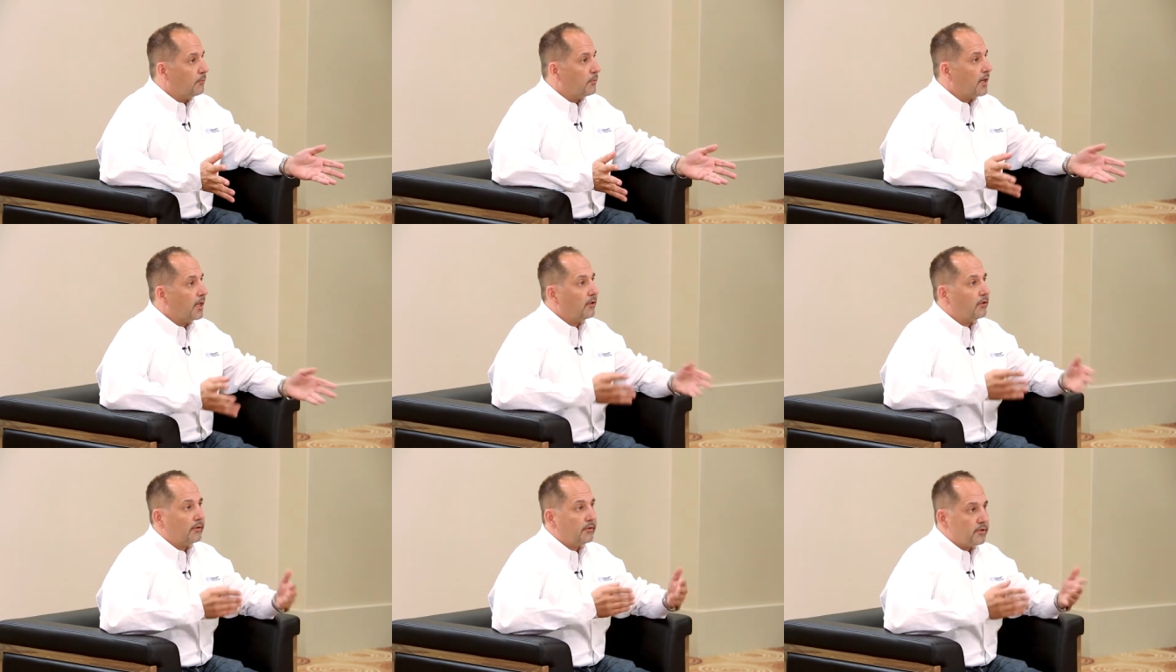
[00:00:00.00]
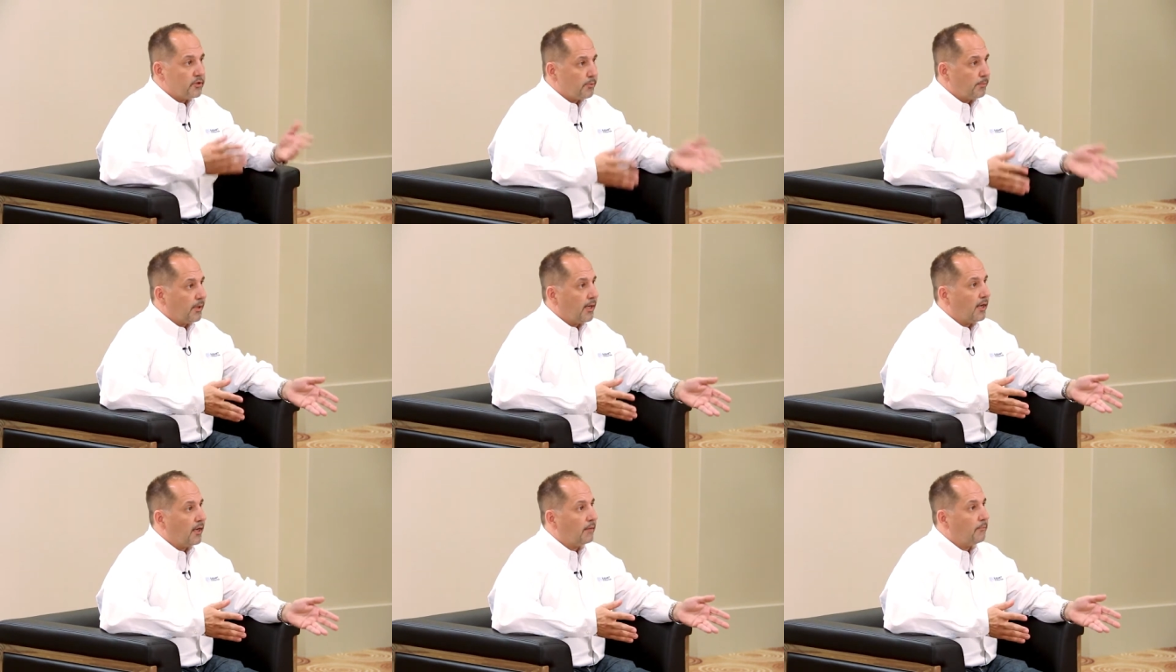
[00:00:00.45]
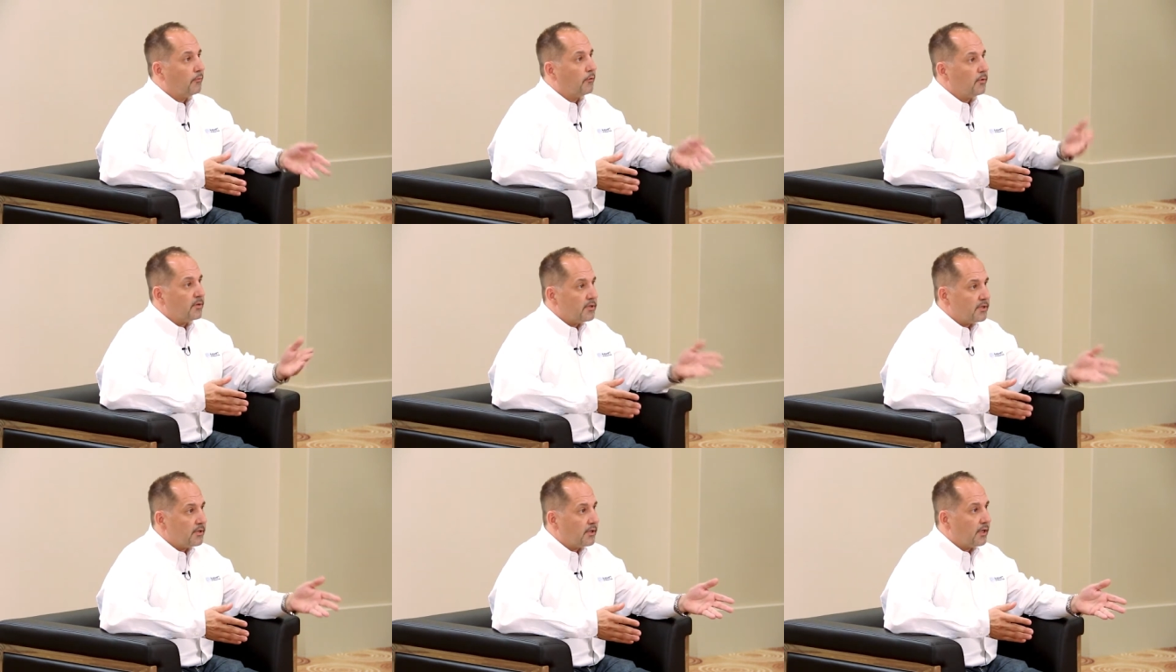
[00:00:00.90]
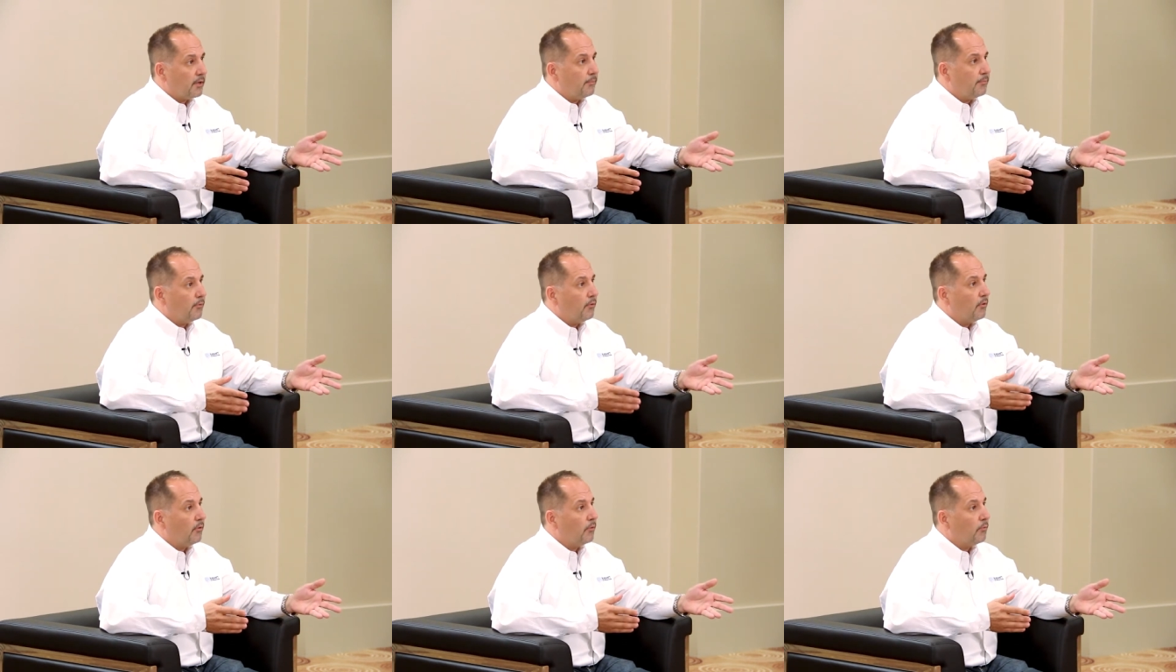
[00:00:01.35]
we're not only in Japan, we're in
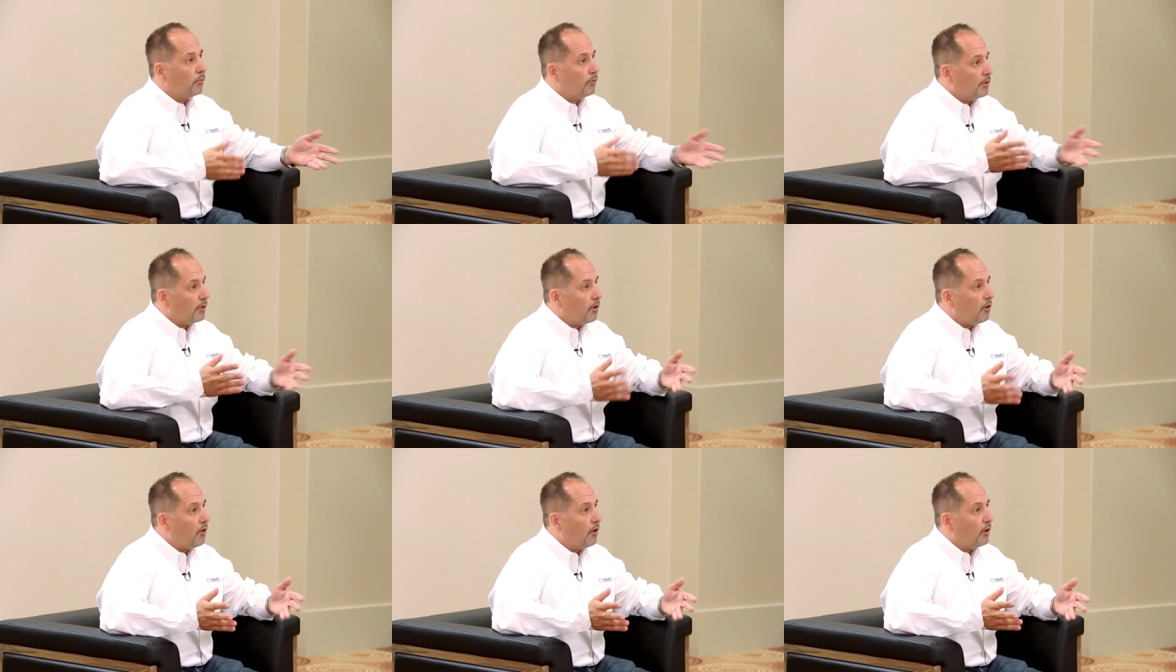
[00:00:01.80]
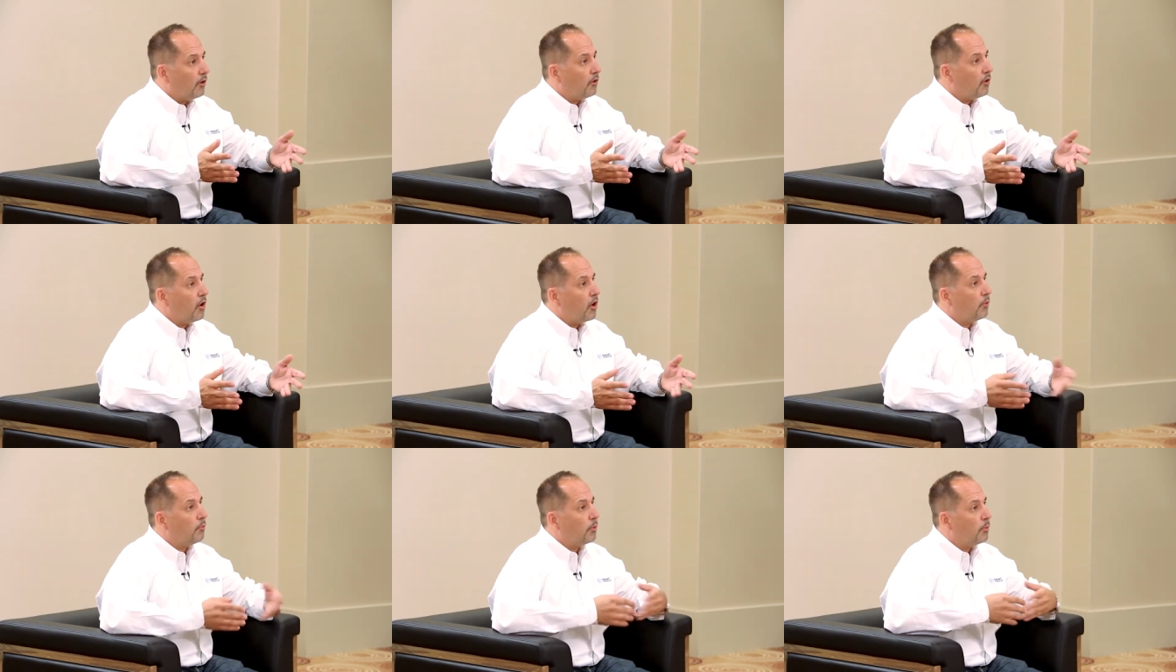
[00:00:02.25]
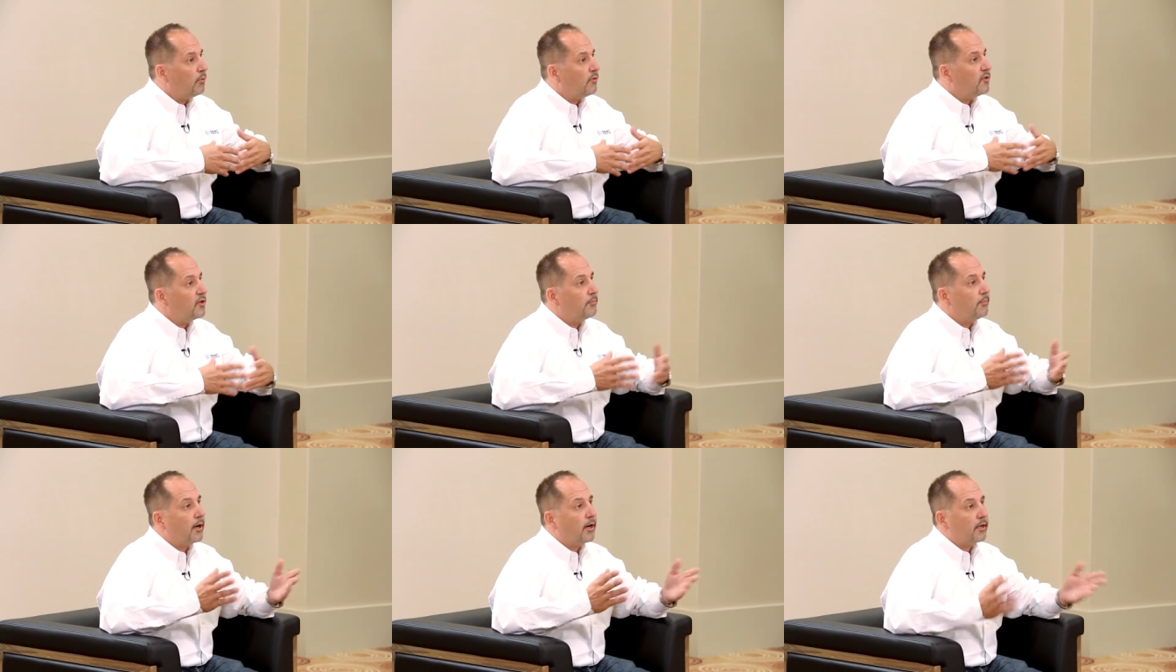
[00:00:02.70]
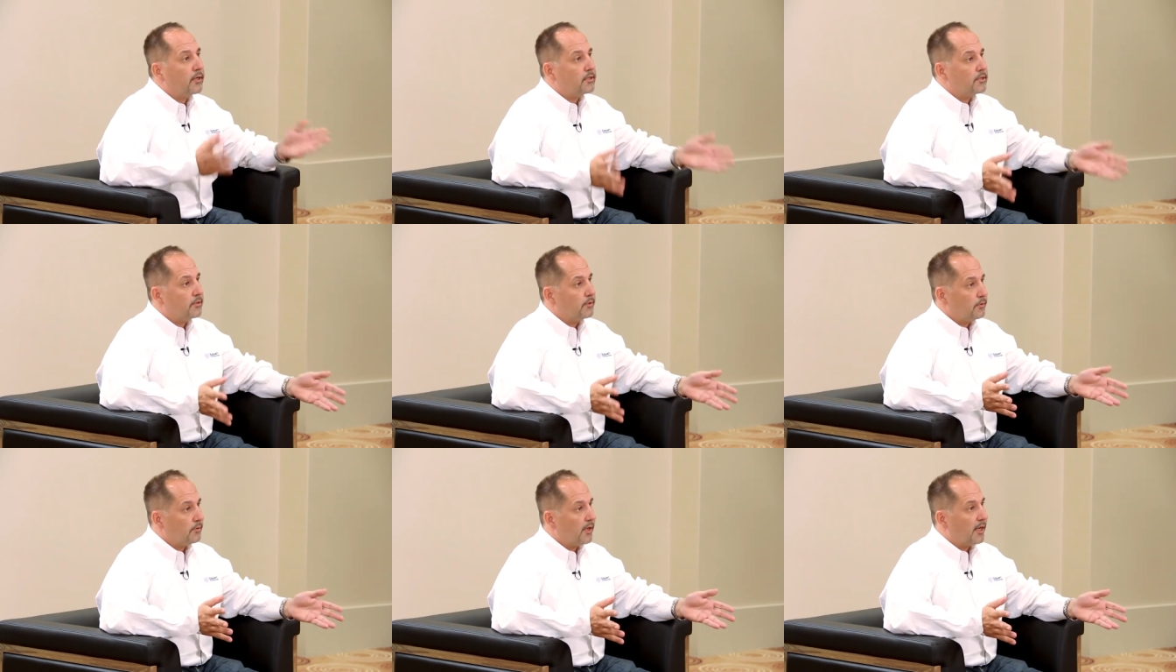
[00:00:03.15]
Singapore, we're in Hong Kong, we're moving to
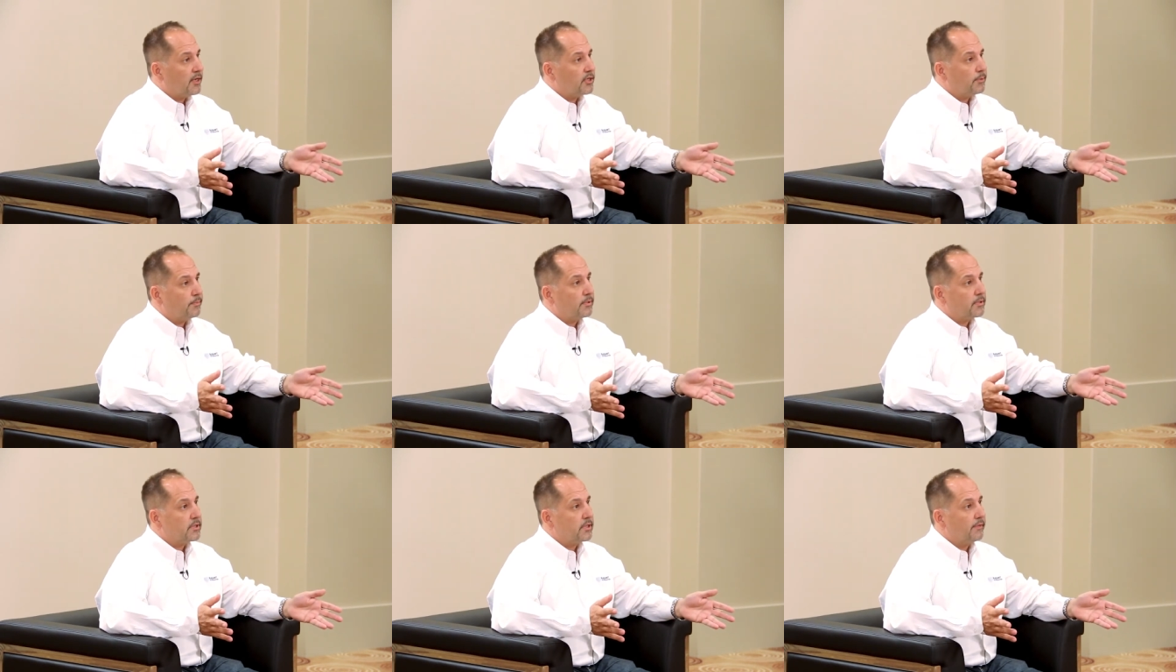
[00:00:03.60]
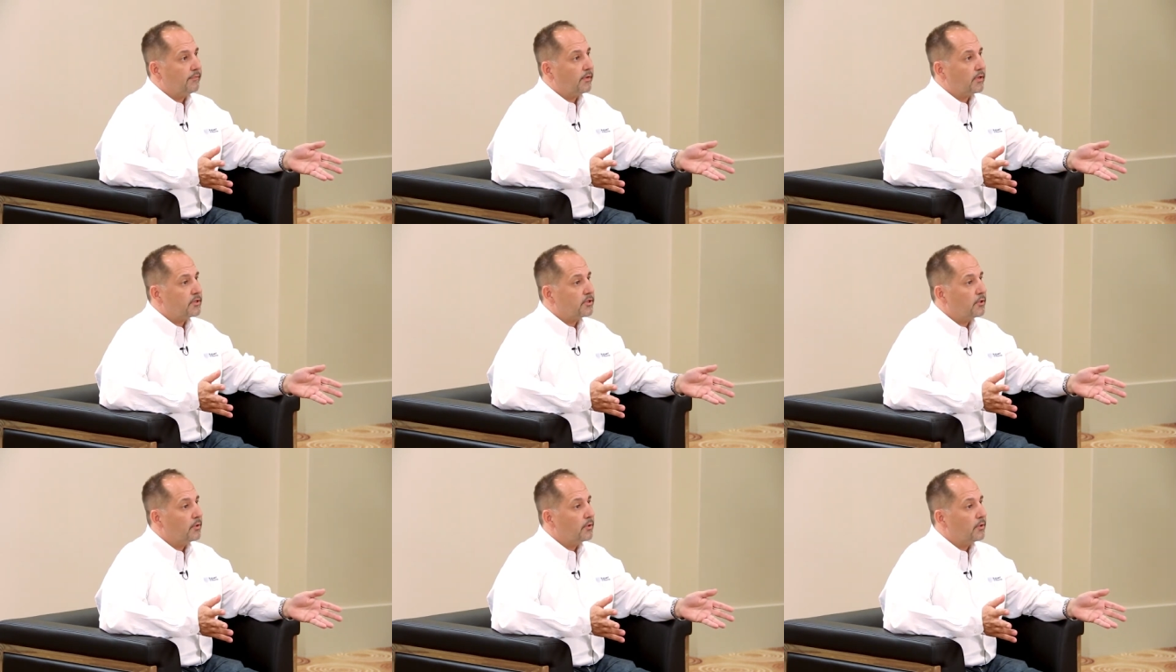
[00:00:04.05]
markets through the Asia Pacific.